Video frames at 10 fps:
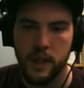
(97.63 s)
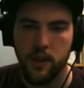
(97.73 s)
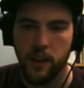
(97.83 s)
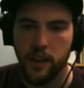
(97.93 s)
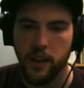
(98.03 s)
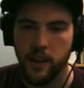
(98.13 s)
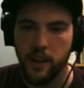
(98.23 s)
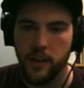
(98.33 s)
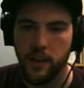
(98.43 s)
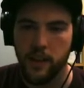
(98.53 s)
Okay, good.
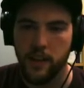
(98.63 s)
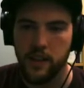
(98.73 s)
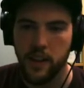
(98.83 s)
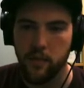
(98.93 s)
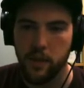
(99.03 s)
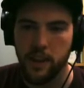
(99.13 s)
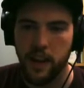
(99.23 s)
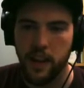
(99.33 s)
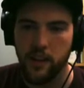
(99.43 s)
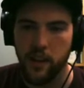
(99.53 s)
It didn't take me
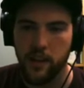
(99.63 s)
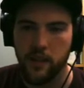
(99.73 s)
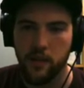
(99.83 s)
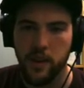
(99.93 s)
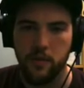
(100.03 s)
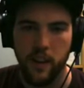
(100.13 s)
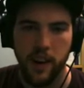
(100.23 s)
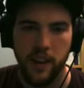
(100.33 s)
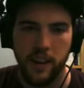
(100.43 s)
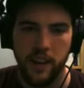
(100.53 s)
that long to
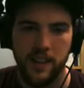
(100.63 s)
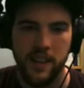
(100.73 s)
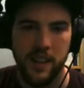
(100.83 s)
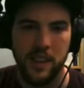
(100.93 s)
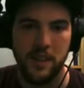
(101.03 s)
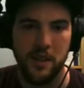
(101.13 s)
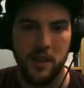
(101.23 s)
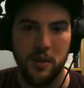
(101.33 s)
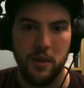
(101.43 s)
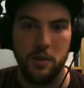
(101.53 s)
refine this. There's
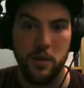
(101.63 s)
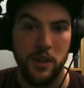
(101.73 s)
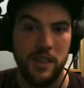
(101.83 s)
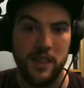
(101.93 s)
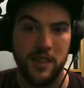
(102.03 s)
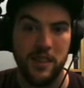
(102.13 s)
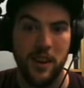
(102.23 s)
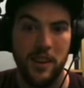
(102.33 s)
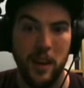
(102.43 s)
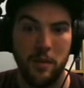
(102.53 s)
only three books. There's
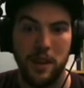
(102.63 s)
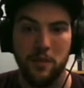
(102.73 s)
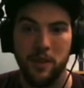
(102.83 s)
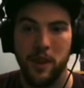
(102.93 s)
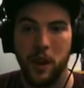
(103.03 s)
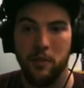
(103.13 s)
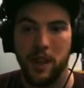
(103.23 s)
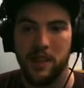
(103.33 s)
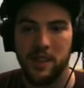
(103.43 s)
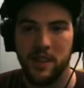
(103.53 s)
not that many different
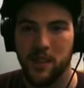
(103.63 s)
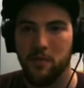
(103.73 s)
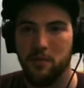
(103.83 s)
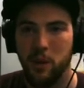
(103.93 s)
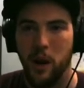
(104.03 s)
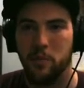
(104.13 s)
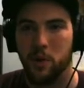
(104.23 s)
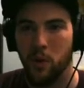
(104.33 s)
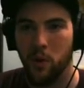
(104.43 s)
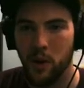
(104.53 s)
combinations of
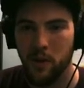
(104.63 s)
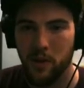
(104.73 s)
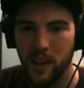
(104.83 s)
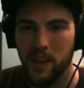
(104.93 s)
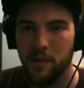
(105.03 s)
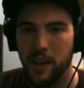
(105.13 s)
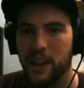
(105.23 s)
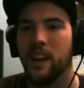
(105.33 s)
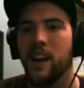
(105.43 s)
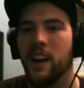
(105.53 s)
proper order to read them
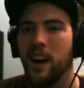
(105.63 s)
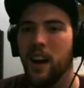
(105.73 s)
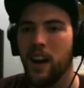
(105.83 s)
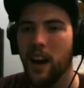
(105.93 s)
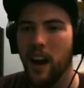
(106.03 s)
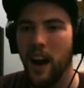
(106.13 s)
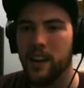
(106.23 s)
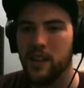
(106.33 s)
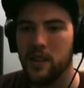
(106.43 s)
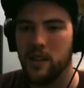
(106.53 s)
in.
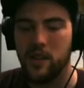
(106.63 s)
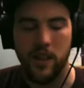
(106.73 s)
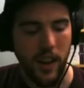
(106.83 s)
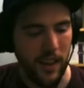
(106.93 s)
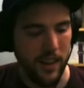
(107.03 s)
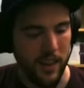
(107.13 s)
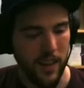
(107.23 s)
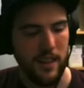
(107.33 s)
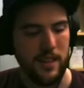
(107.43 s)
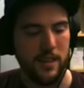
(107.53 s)
I think
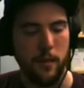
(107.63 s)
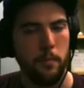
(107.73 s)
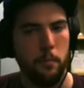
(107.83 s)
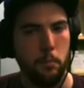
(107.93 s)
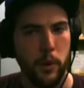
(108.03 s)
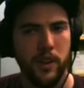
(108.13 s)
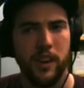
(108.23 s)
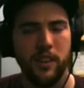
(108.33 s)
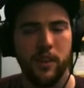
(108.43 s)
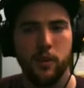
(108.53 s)
this
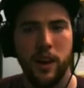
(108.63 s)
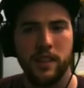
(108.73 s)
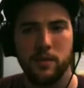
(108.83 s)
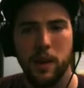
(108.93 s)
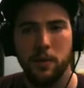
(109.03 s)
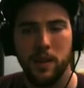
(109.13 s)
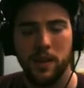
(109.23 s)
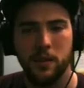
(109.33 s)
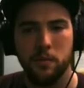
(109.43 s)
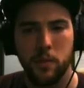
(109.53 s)
particular quest might have
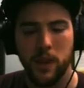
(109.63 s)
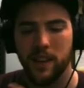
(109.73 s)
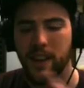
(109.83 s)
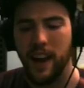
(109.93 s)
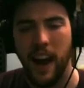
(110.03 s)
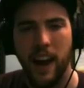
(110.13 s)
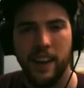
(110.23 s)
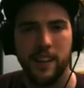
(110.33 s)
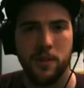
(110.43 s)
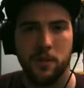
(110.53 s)
been completely
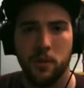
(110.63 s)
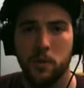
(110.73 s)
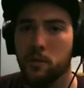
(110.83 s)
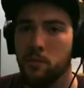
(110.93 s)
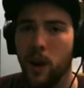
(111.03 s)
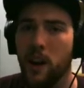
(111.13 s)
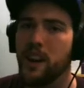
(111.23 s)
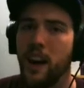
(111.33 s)
added through the mod.